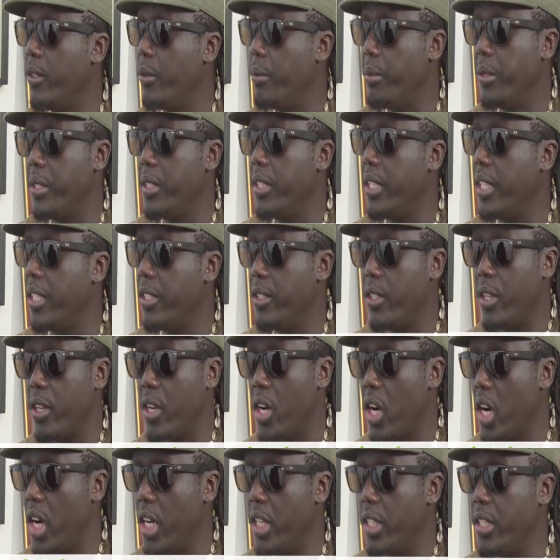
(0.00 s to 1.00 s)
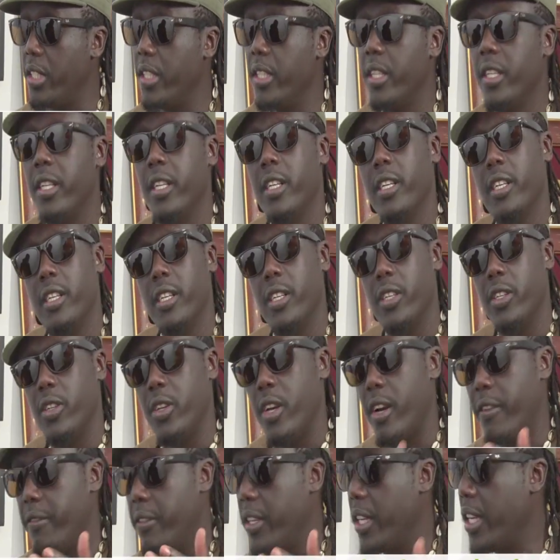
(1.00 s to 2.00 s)
you present your card.
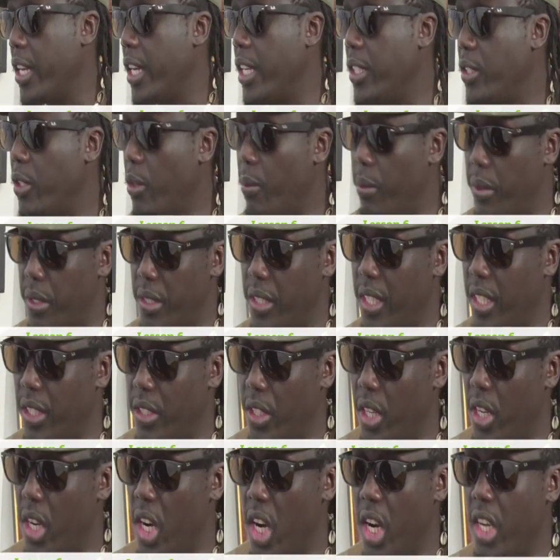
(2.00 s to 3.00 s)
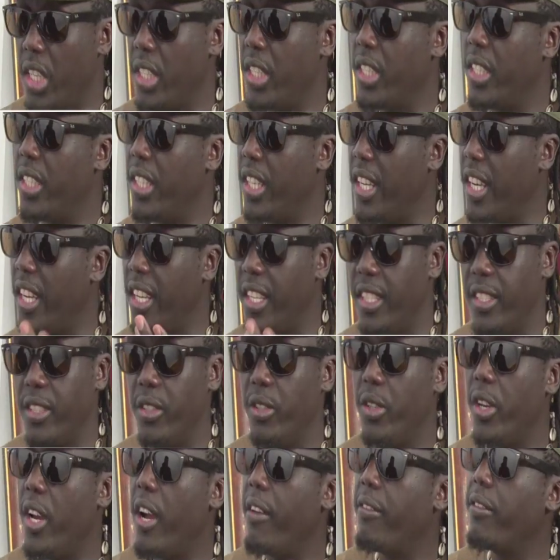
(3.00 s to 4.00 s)
You have the guests. You present your card.
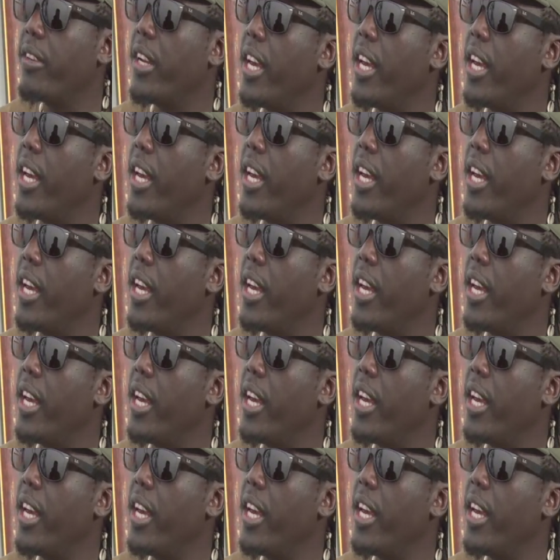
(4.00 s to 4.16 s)
And you have